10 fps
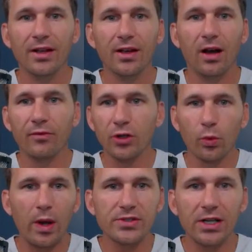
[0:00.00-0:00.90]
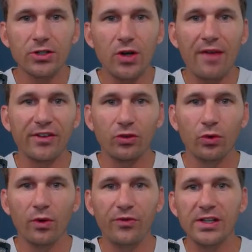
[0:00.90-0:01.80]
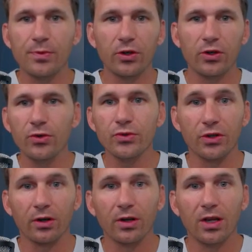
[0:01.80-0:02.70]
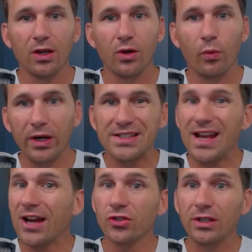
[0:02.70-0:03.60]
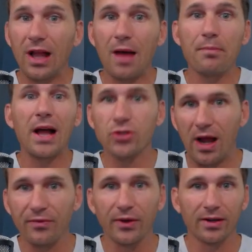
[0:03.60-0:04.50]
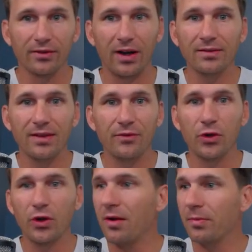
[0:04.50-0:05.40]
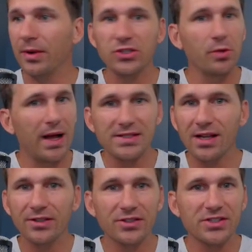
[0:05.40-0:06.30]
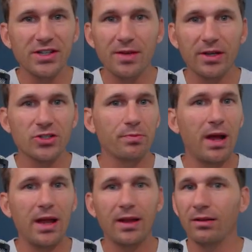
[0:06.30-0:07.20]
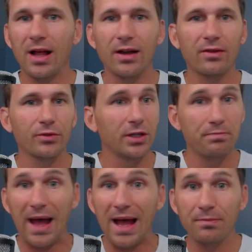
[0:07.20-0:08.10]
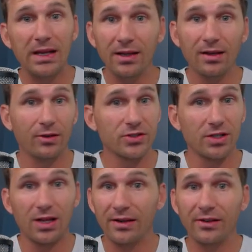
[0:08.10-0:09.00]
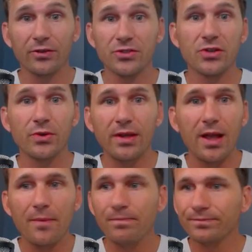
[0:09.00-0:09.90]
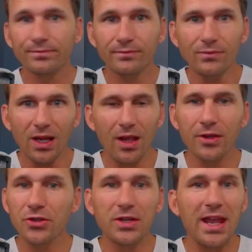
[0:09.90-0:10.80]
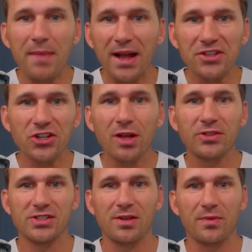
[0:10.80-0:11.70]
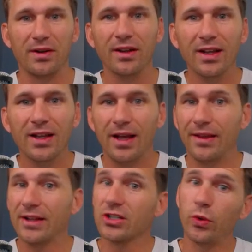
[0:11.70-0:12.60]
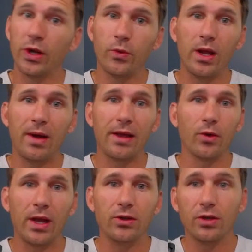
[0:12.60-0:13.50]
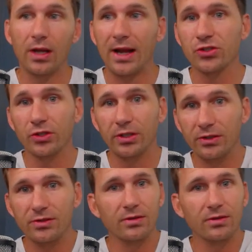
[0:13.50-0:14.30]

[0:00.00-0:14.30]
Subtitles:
of your website traffic to a Facebook user when it's actually not bot traffic, right? If you've got a bunch of bots on your site because you're buying a lot of really bad media, and there's a lot of dealers doing that, you can't match it up to someone. And that's a quick way, by the way. You can actually,